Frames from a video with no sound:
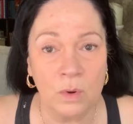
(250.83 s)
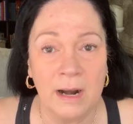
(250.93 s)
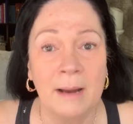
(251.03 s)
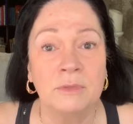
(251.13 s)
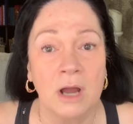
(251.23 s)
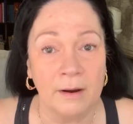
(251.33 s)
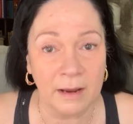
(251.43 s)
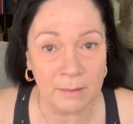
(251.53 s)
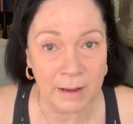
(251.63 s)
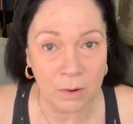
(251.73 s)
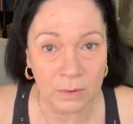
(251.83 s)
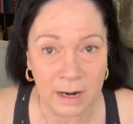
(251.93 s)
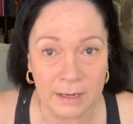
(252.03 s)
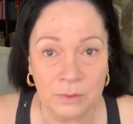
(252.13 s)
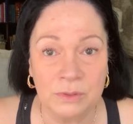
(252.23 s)
what I'm talking about when
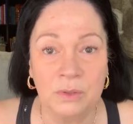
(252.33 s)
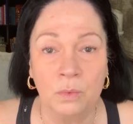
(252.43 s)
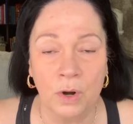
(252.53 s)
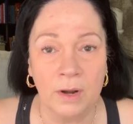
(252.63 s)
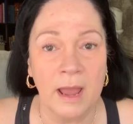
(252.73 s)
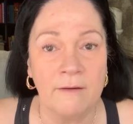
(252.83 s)
I use the word